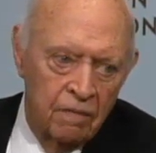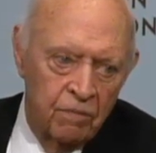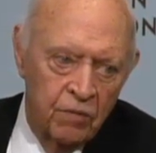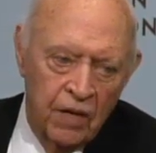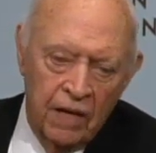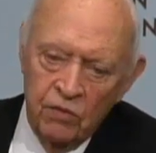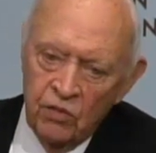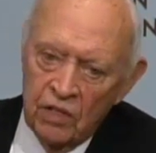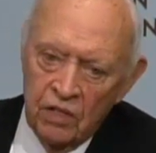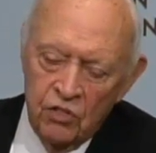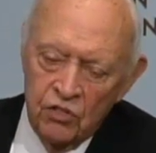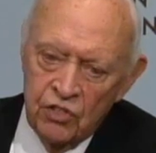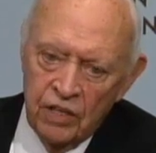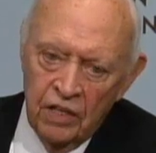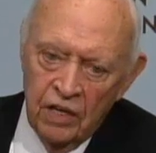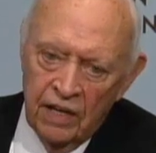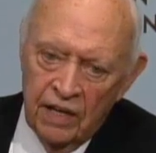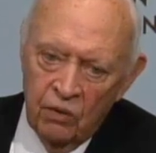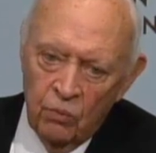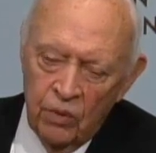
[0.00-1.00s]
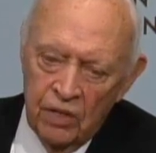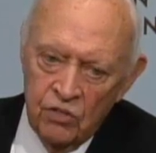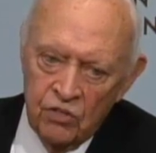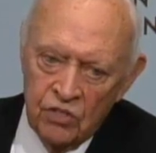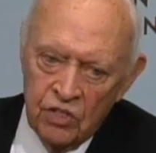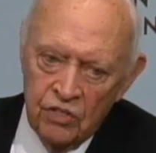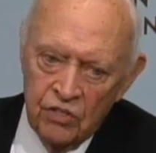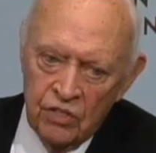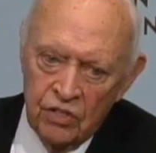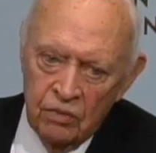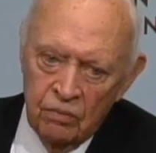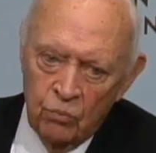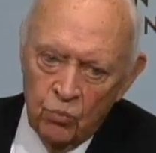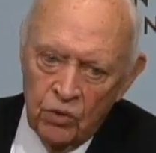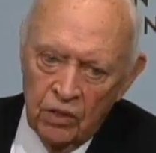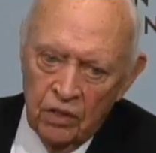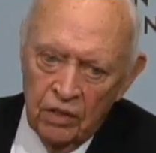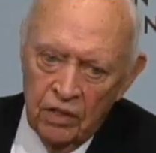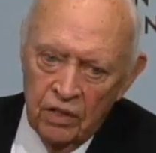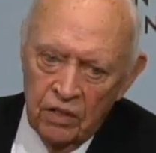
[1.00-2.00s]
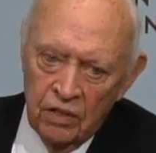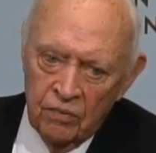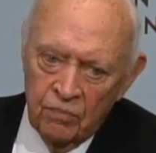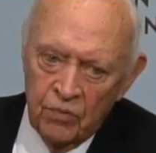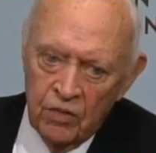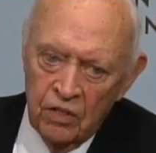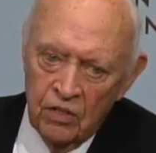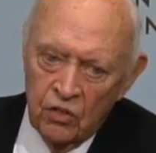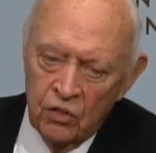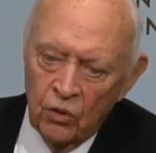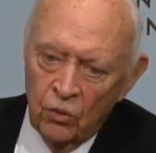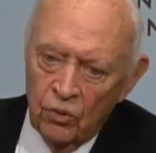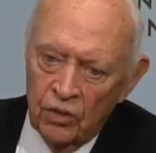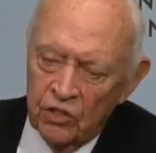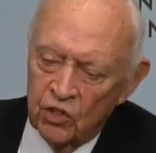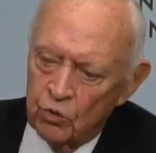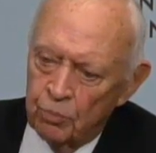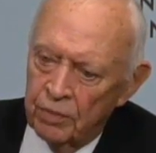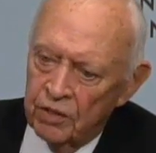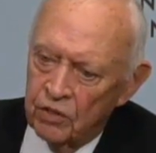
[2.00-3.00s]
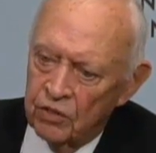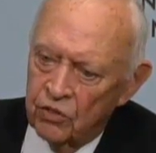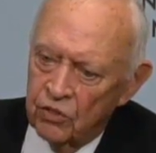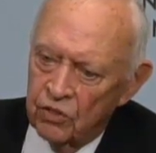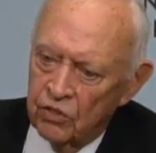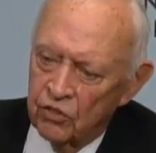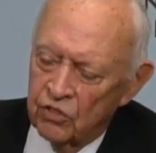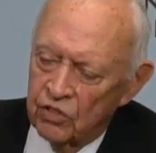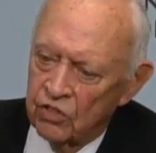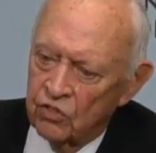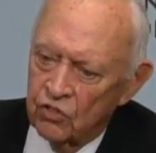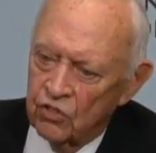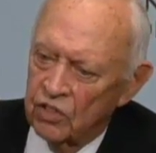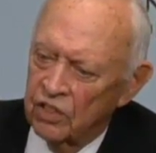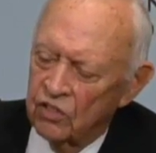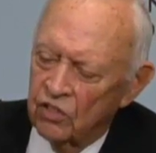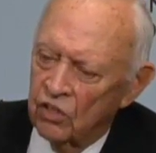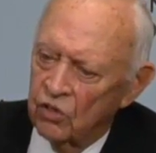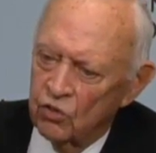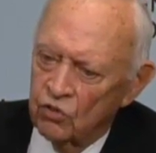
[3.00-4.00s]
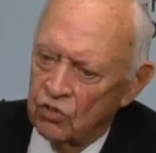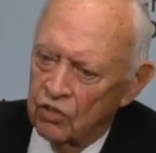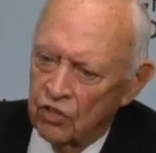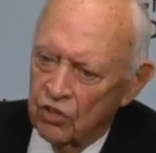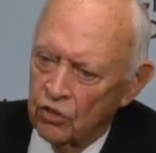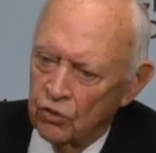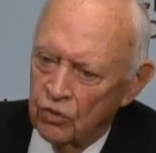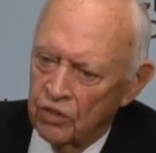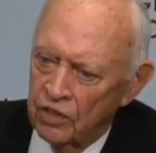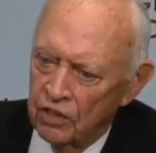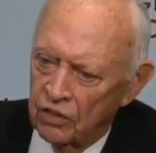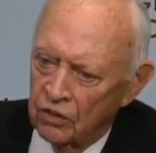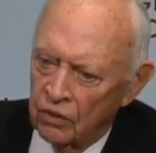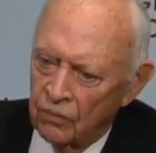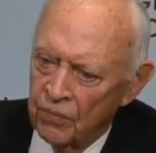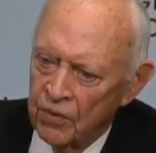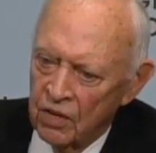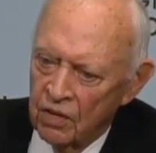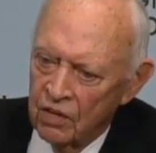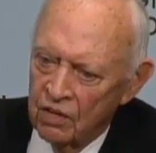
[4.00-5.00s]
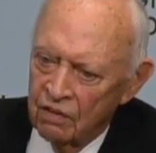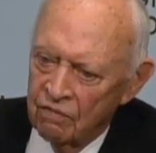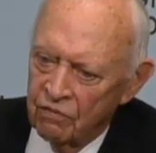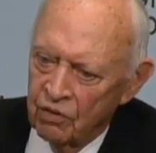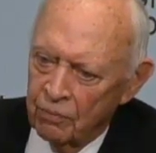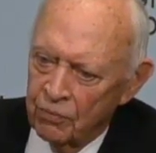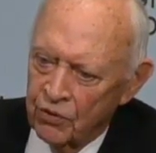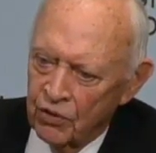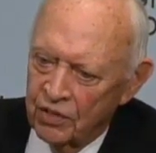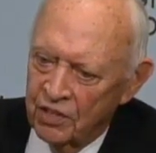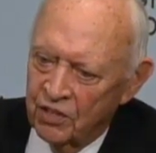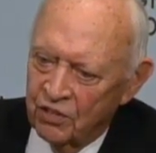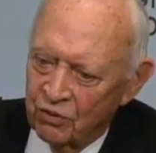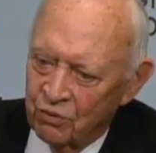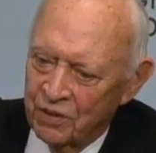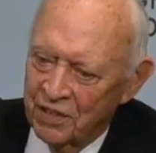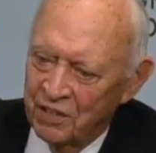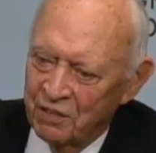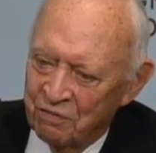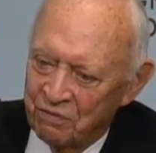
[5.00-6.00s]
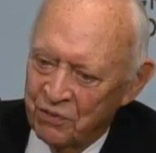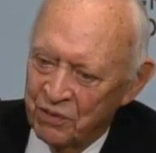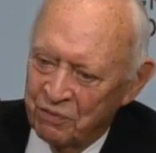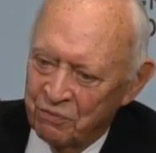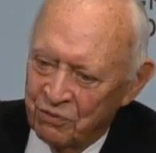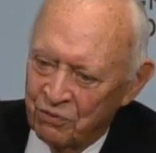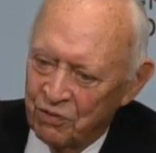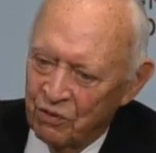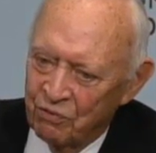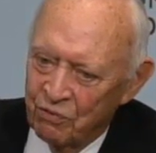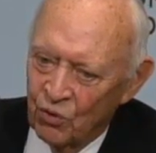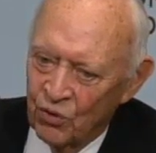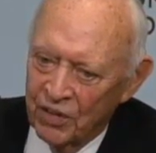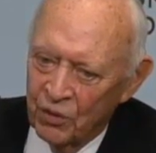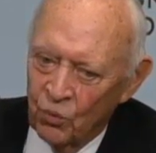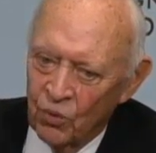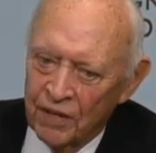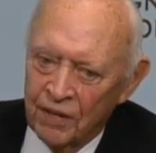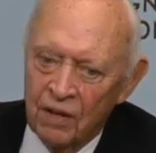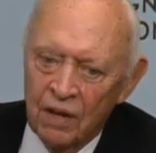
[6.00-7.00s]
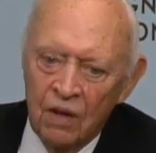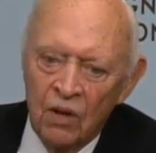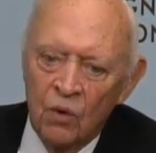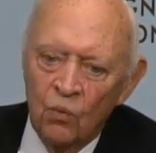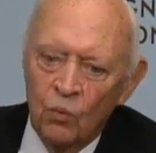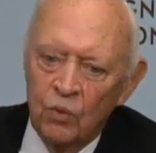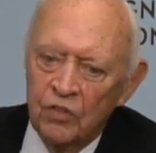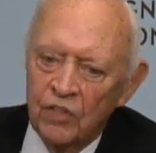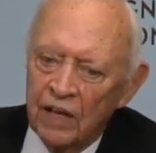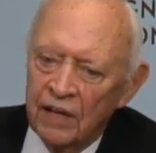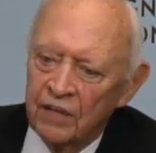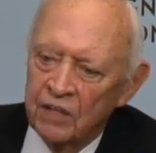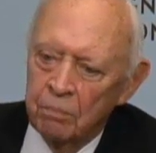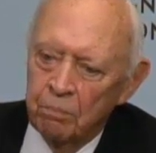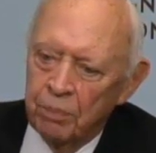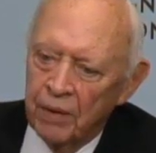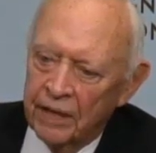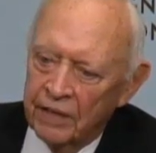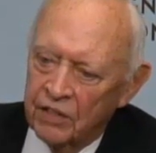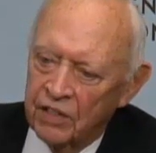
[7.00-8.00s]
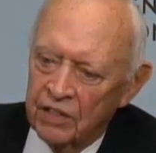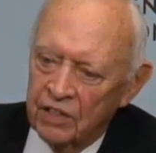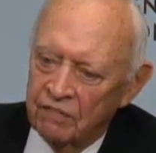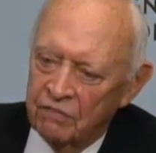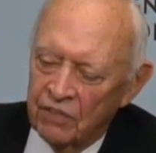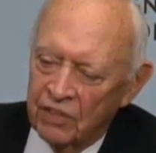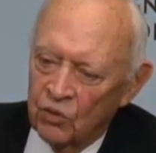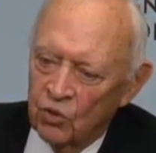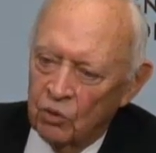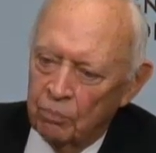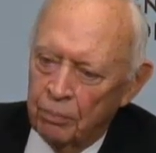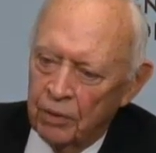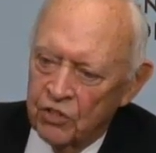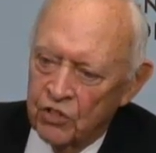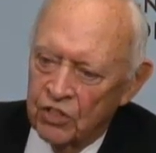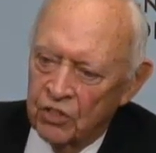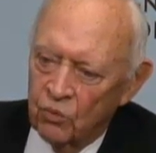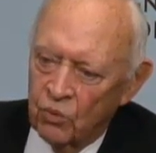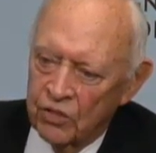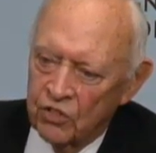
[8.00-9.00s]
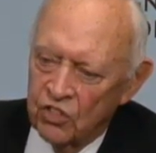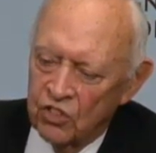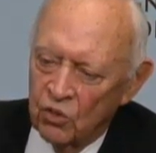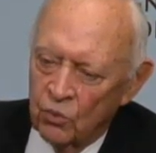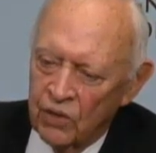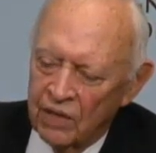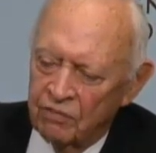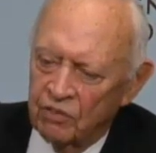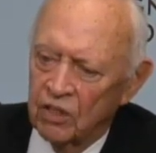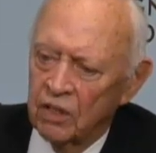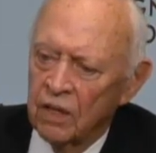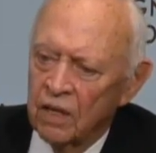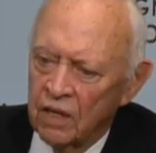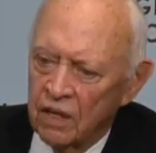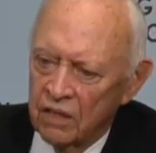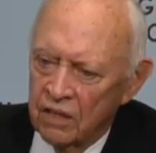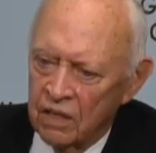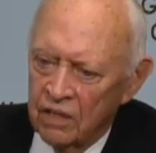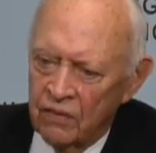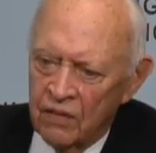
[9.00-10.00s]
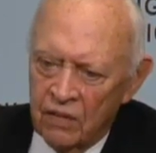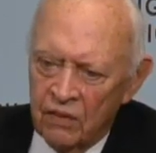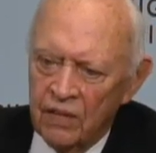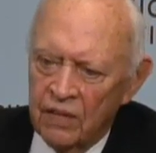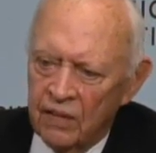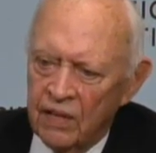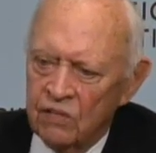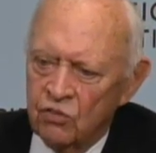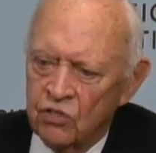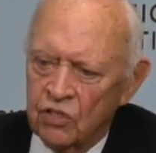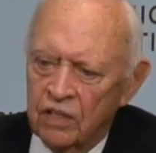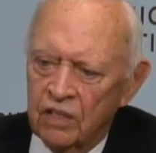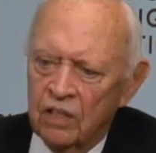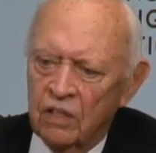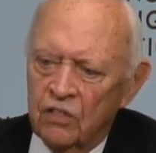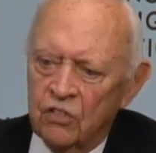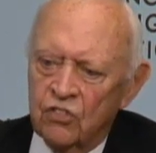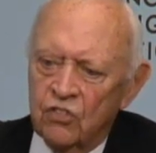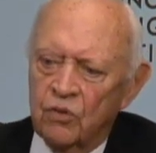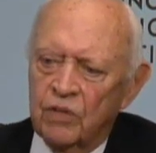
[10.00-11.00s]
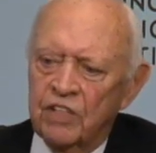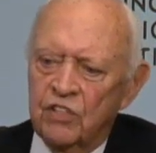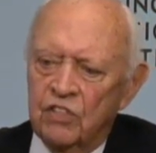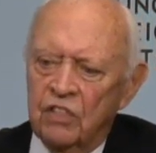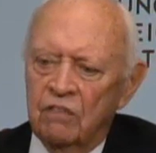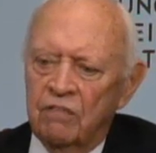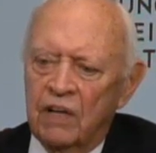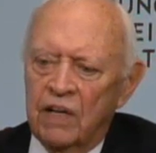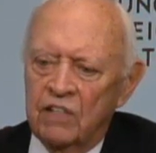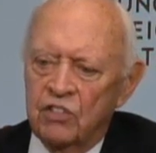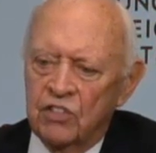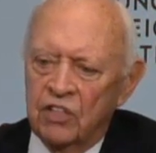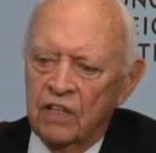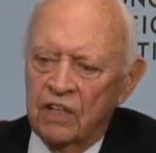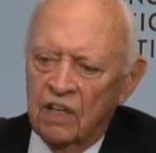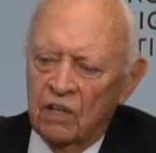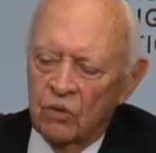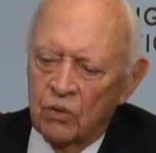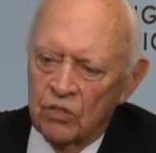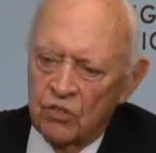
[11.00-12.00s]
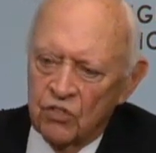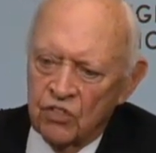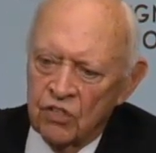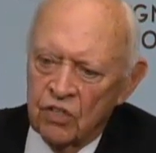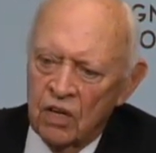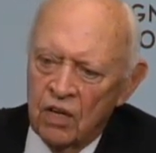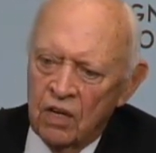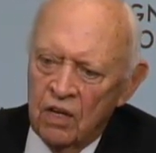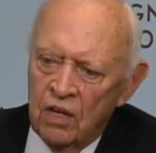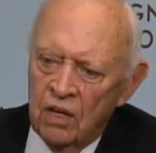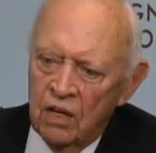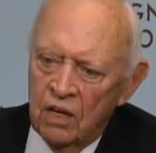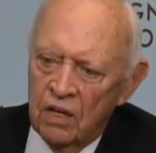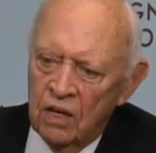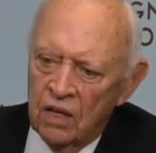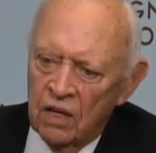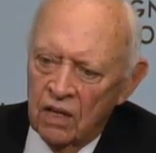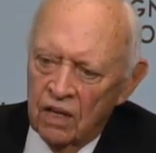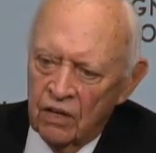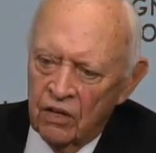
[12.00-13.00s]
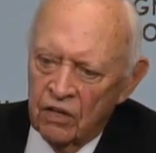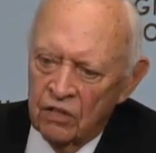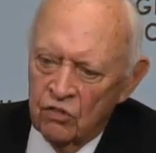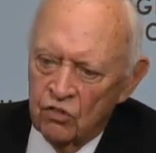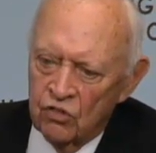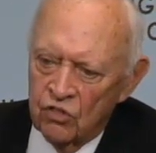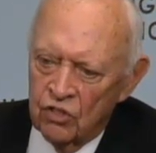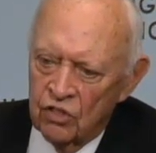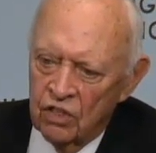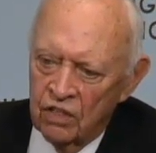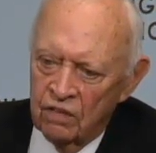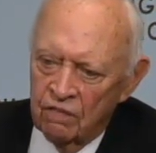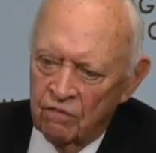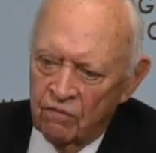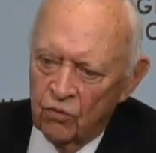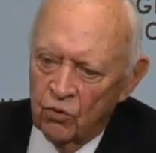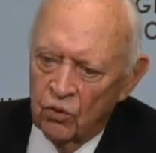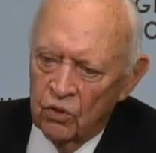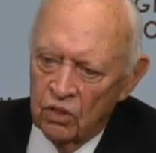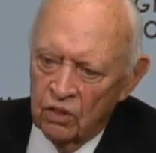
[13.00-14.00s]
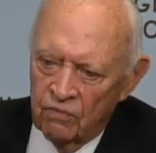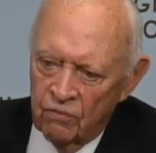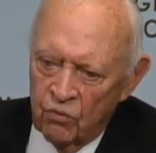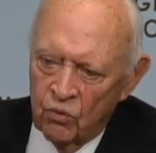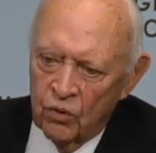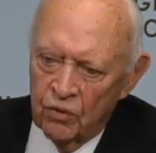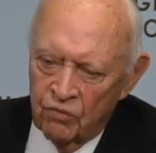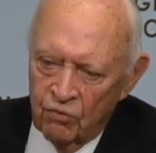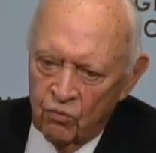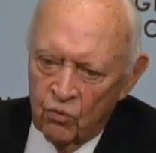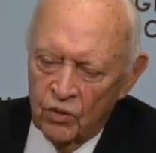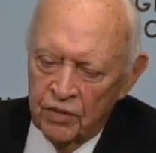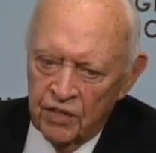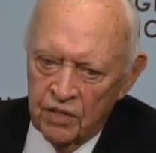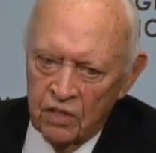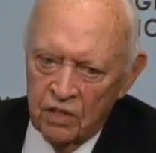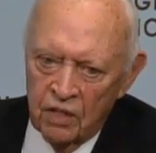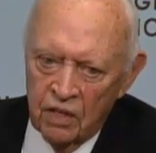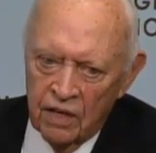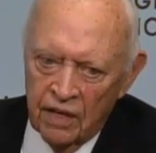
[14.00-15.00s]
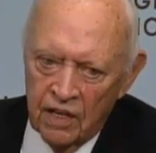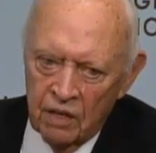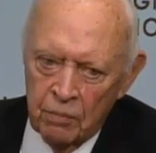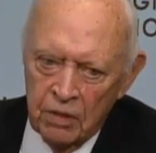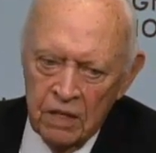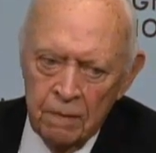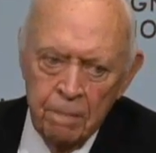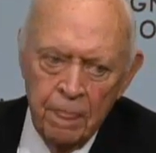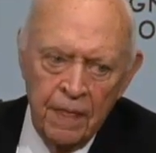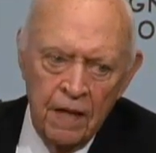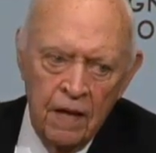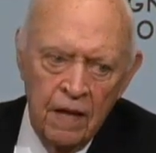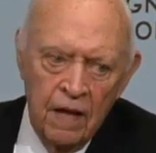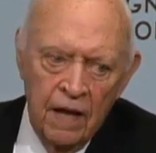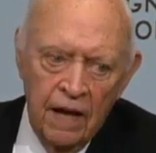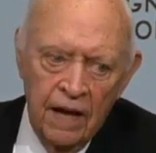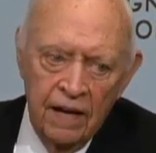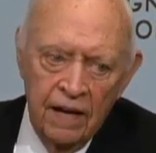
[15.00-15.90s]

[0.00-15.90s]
uh, and the interstate highway system, really, uh, the total expenditures exceed those of the New Deal from 33 to, 41 without impacting the federal budget whatsoever. Now, th- that's an illustration of Eisenhower's uh, concern for, for, for, the economy